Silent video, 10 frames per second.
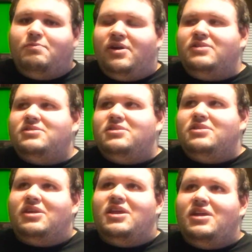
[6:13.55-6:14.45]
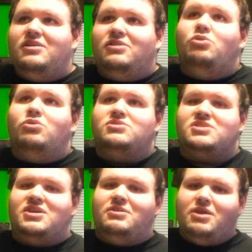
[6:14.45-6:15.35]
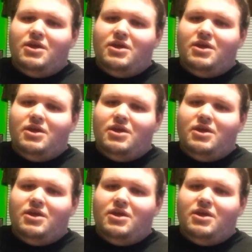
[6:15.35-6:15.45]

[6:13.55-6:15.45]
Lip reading: but the kid ignores it,